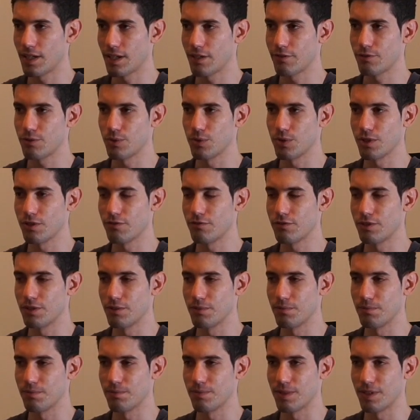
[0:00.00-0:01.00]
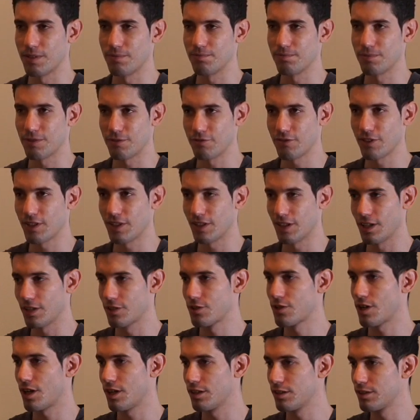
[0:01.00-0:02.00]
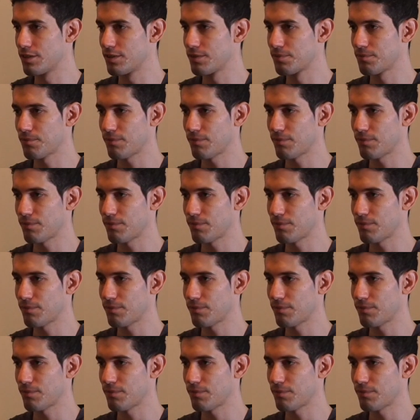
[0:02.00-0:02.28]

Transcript: I have to give them um, a very large cut.